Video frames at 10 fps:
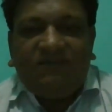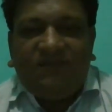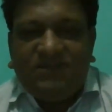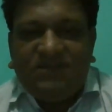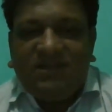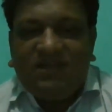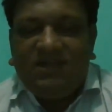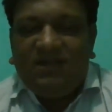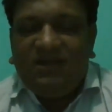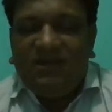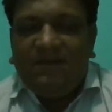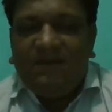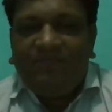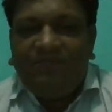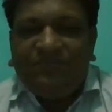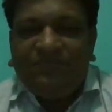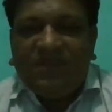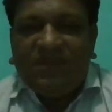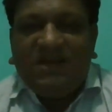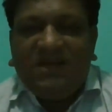physically,
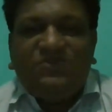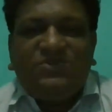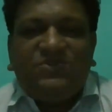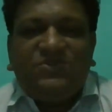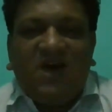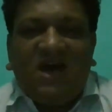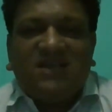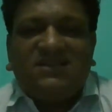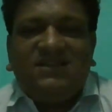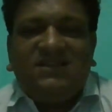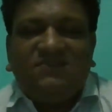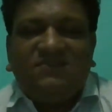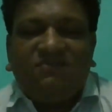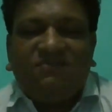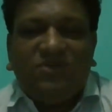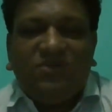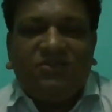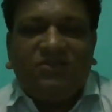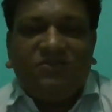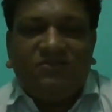I used to ask them some
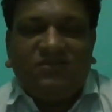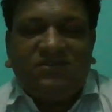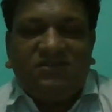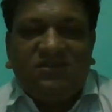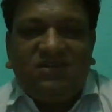questions.